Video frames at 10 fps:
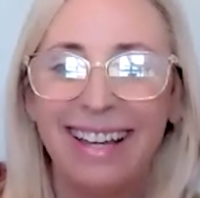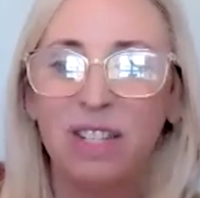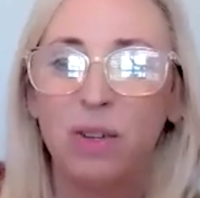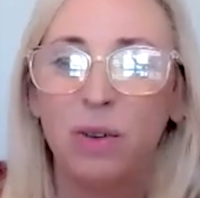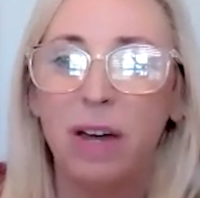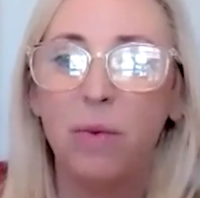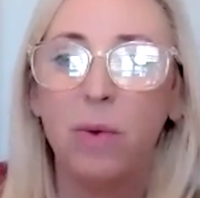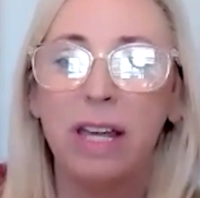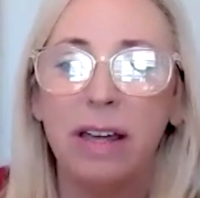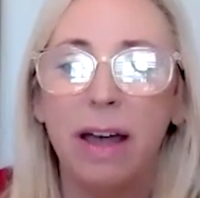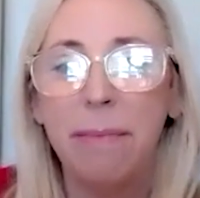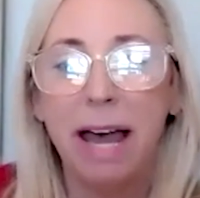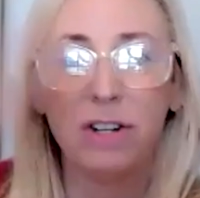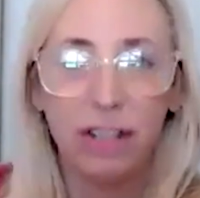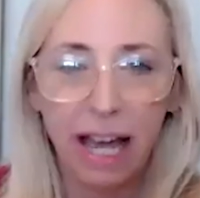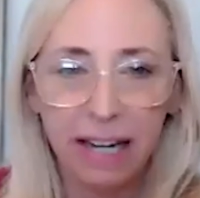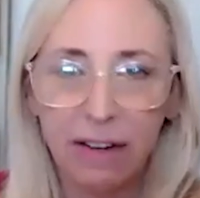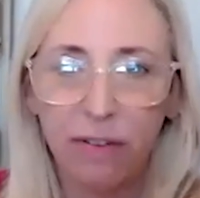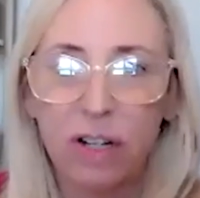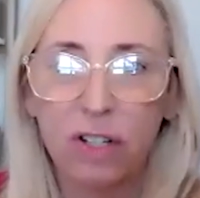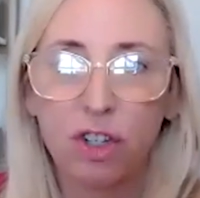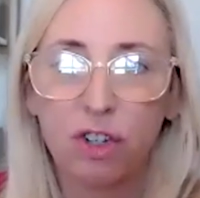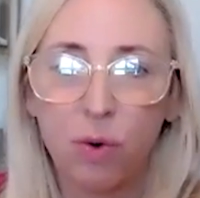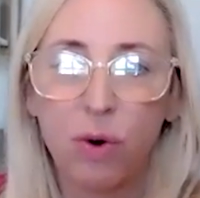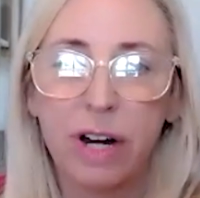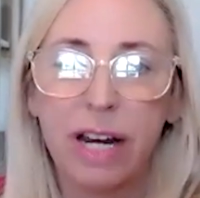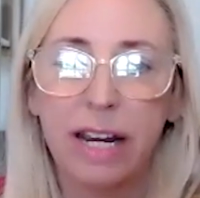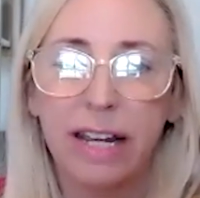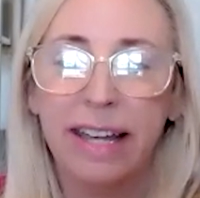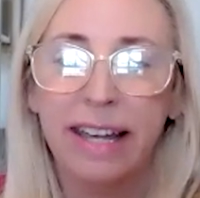so that we imagine that different story